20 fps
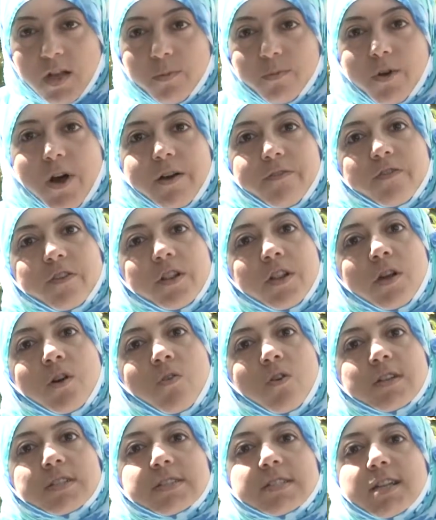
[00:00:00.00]
Prophet
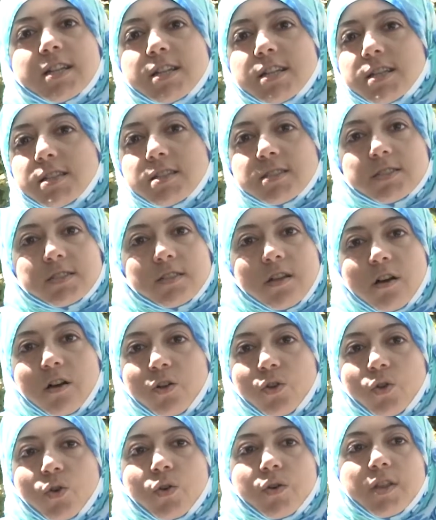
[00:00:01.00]
Noah said he does not
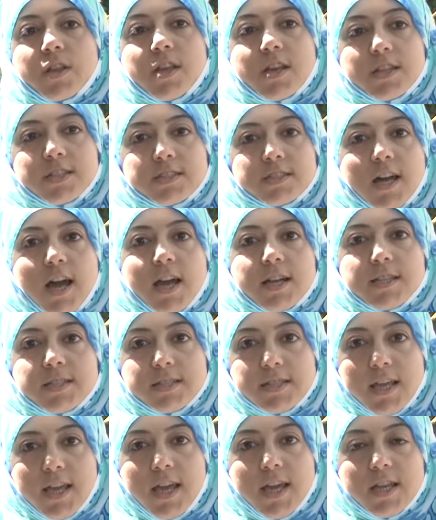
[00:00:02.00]
know the
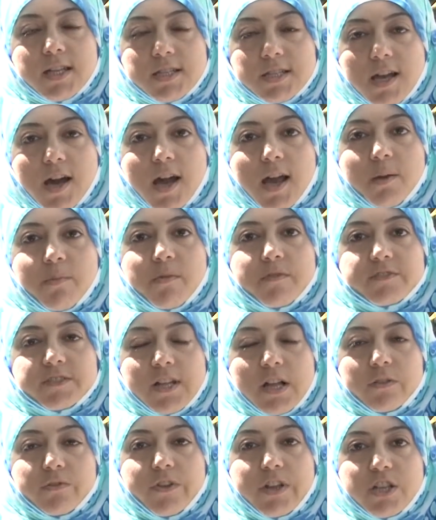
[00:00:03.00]
exact day and time of
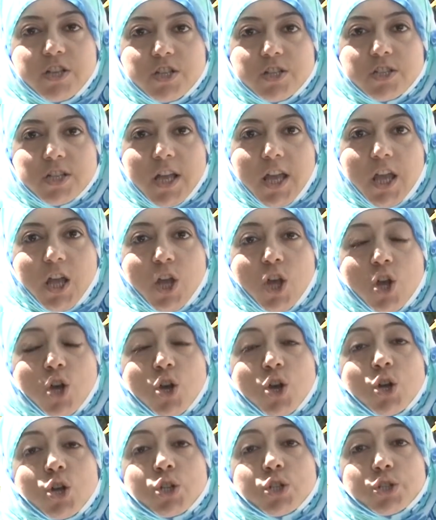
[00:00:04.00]
salvation day.
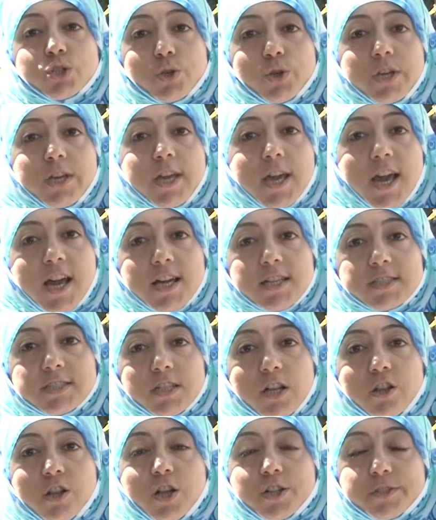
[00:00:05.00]
So he asked
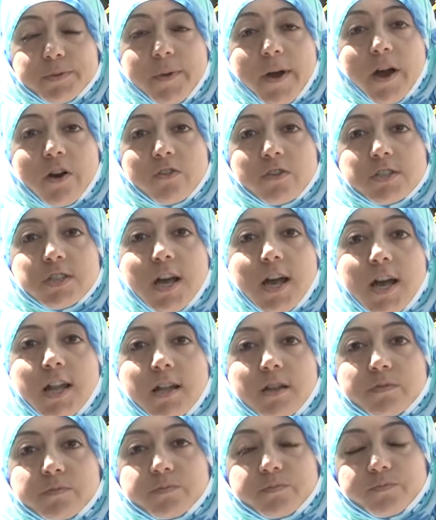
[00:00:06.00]
Allah subhanahu wa
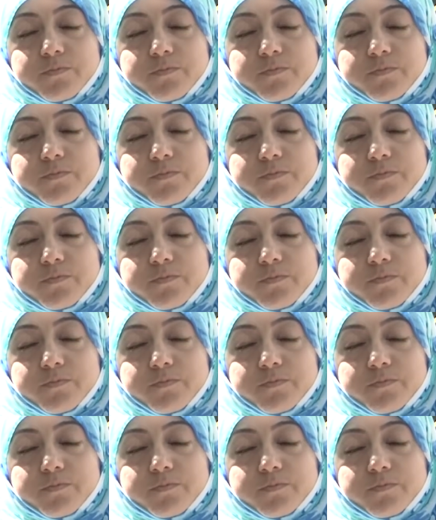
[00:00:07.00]
ta'ala.